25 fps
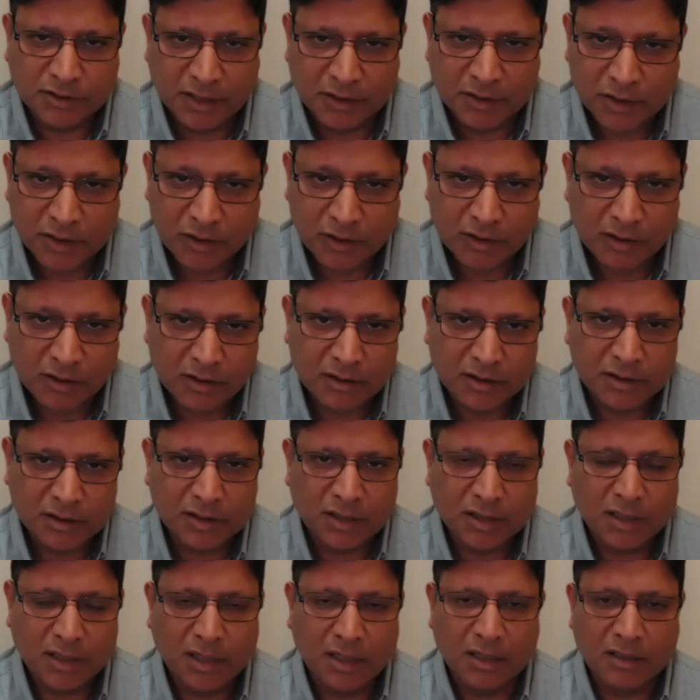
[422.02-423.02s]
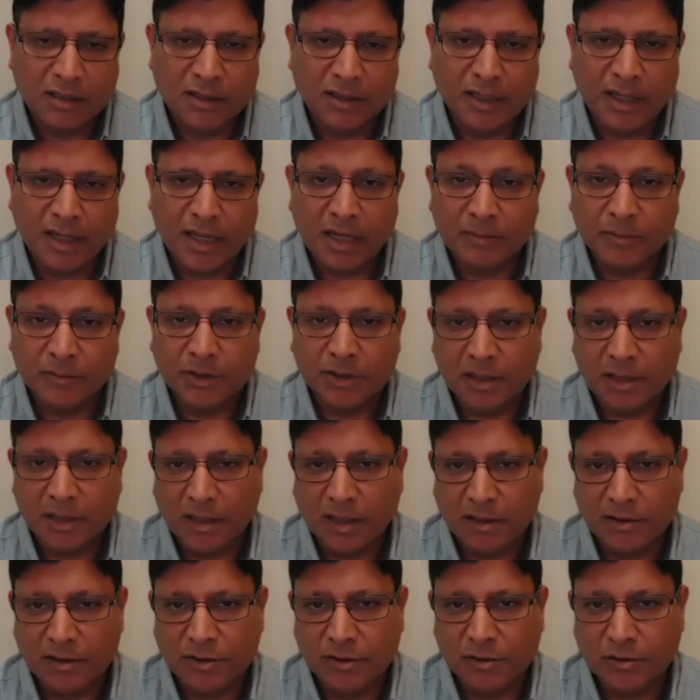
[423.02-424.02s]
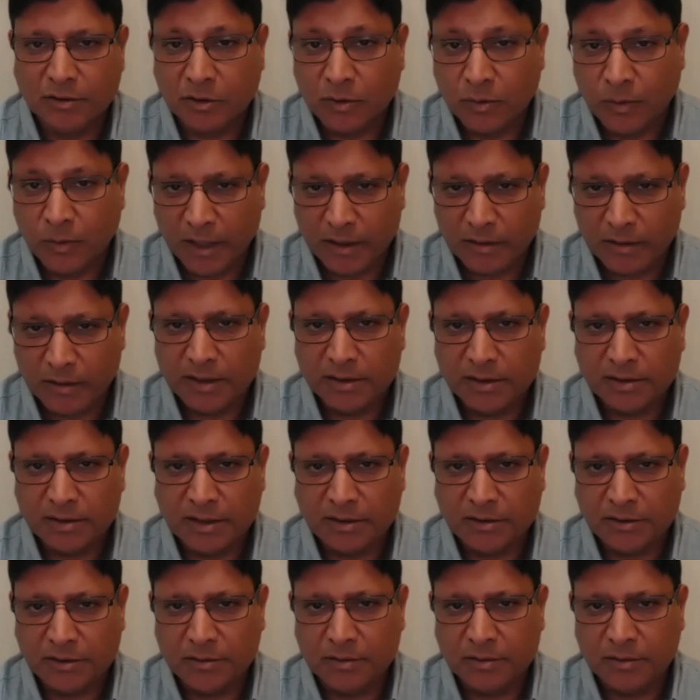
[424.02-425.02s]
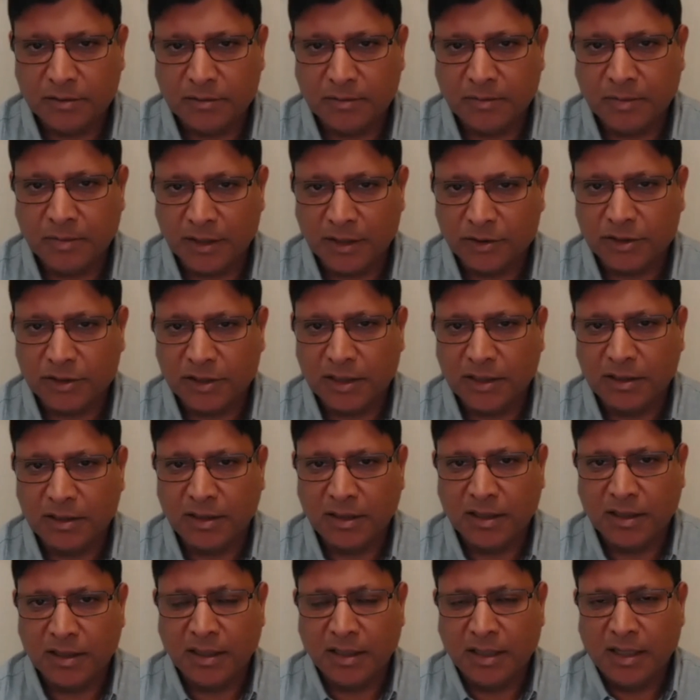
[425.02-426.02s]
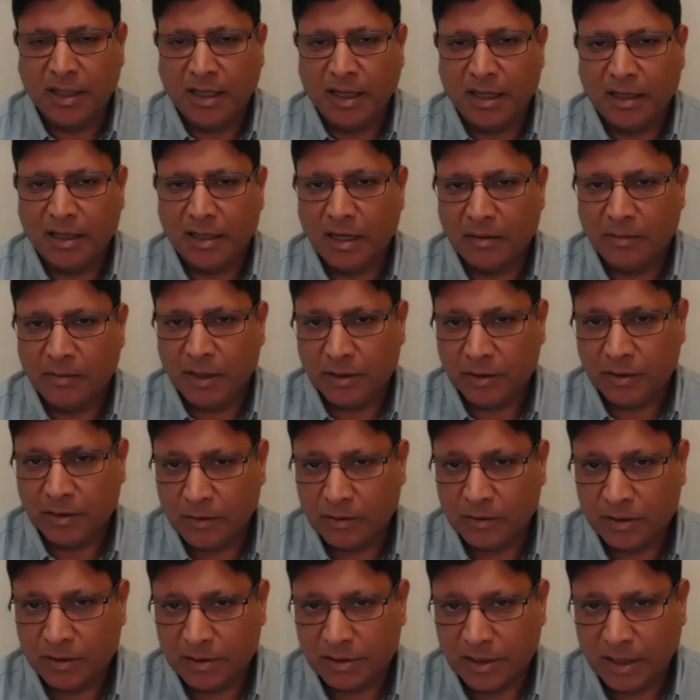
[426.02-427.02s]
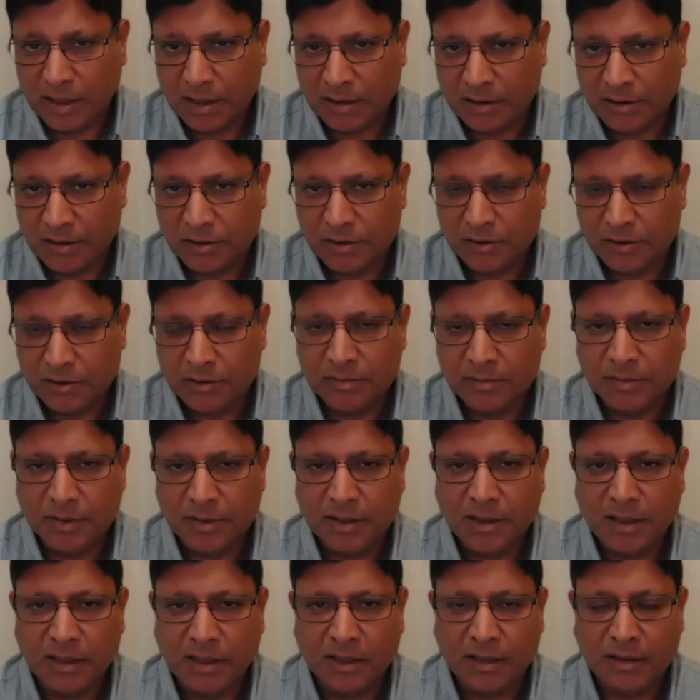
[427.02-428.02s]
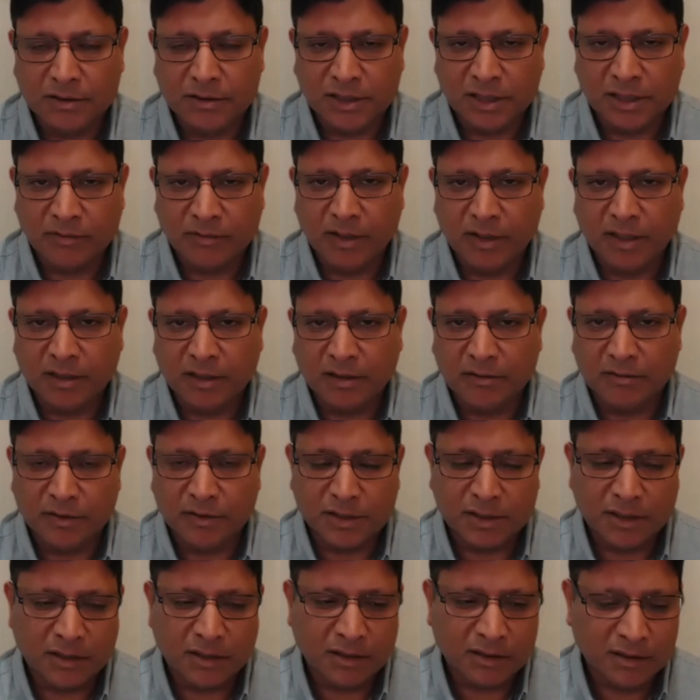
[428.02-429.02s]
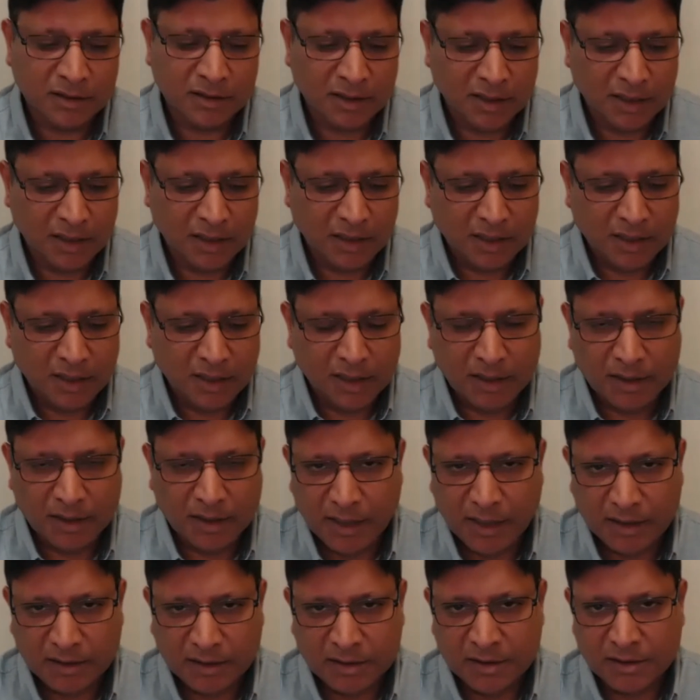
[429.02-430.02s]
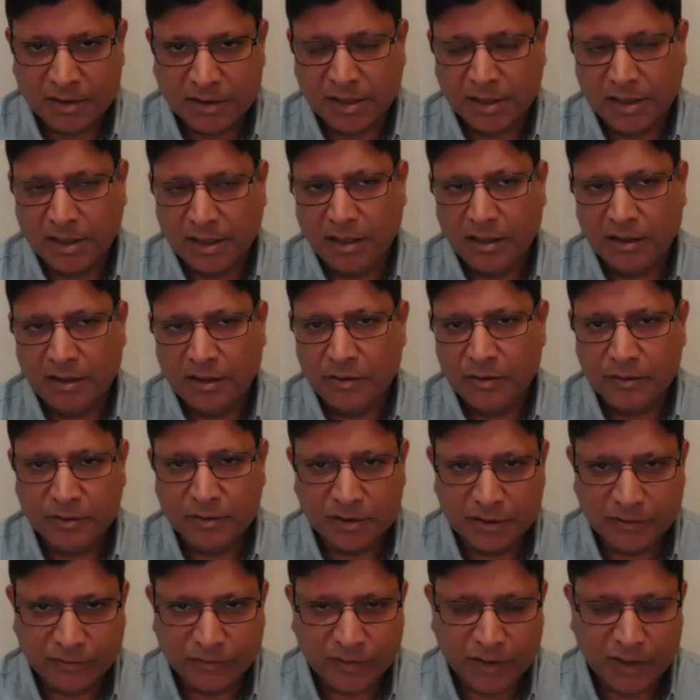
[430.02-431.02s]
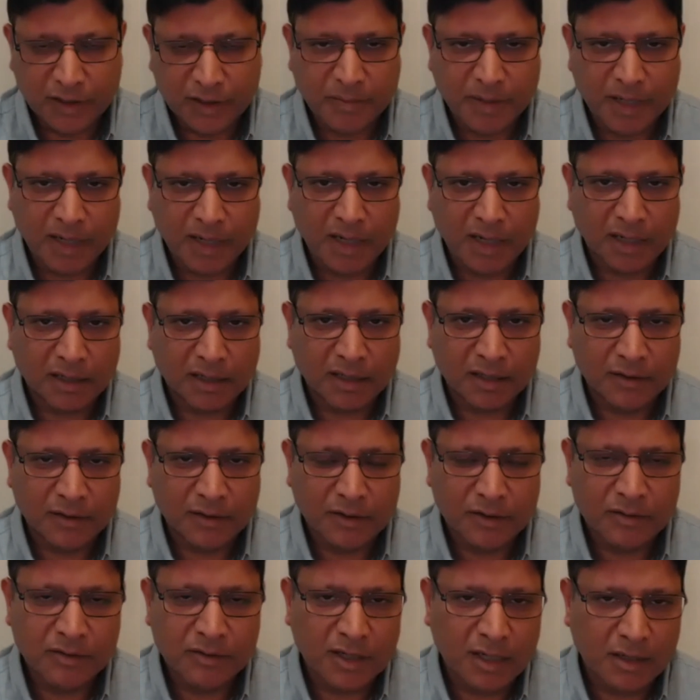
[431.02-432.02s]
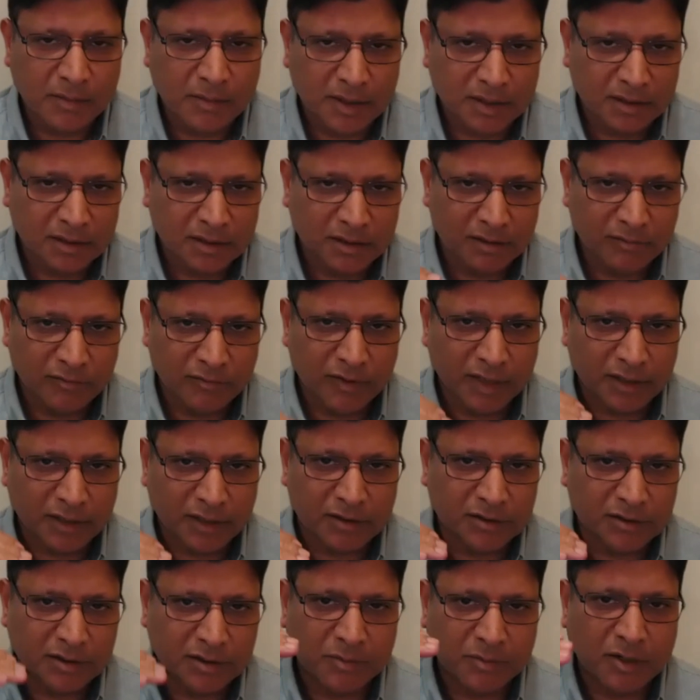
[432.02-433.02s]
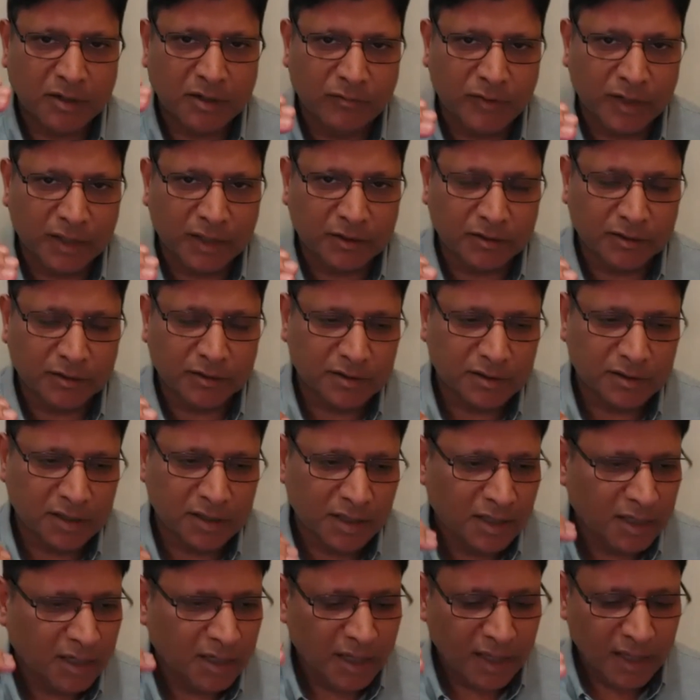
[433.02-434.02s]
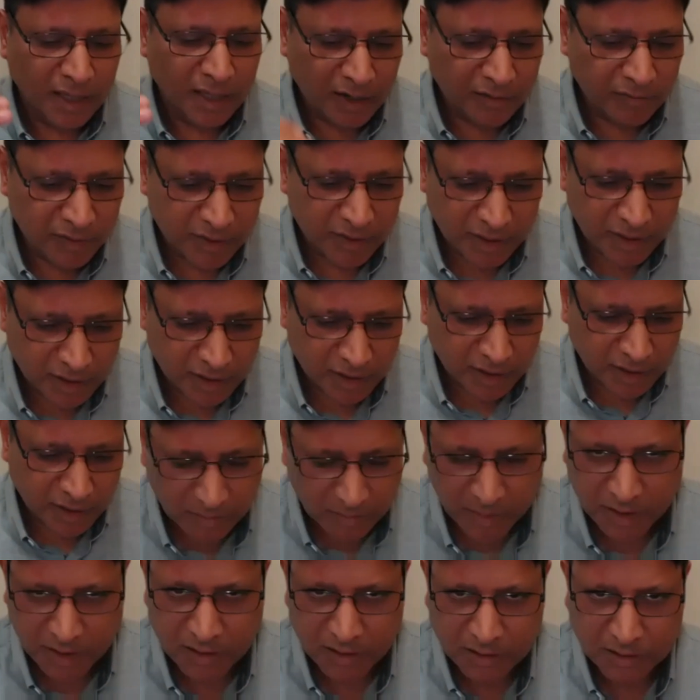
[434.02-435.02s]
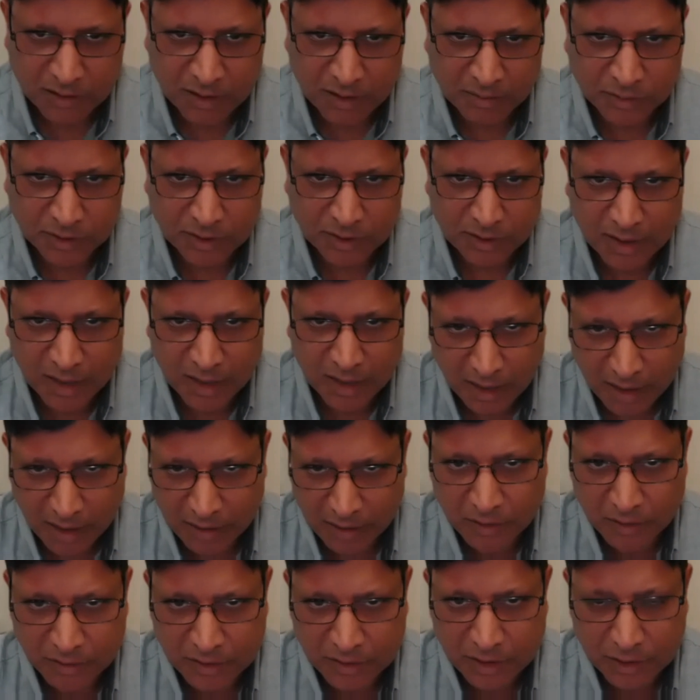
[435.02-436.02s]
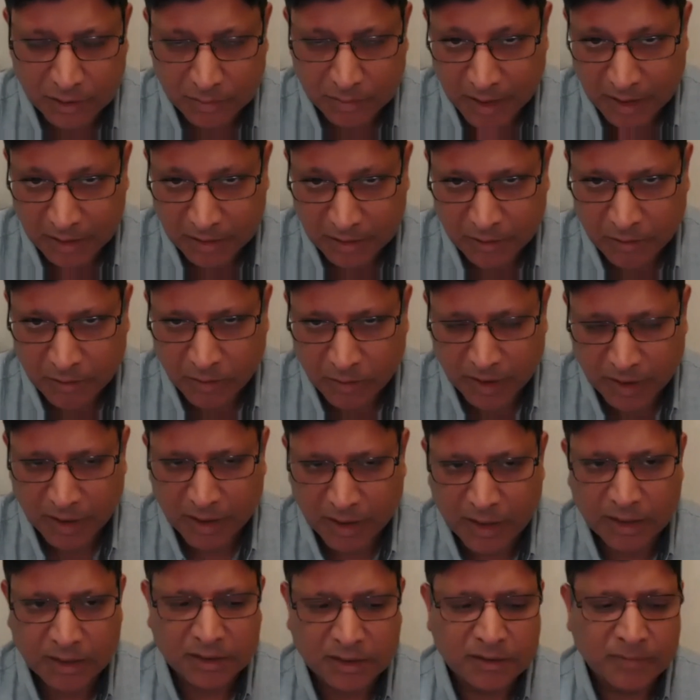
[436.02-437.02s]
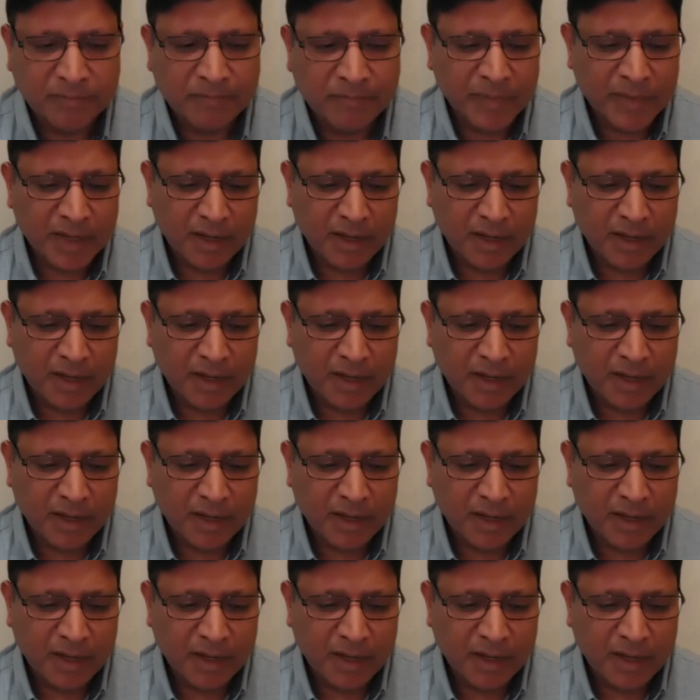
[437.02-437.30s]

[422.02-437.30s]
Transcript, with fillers: they charge. They amortize your queries that you punch in and how many tokens they consumed in generating the result, latency, user feedback, you name it, vectors upon vectors. Everything is going to be consumption and usage-based. It already is.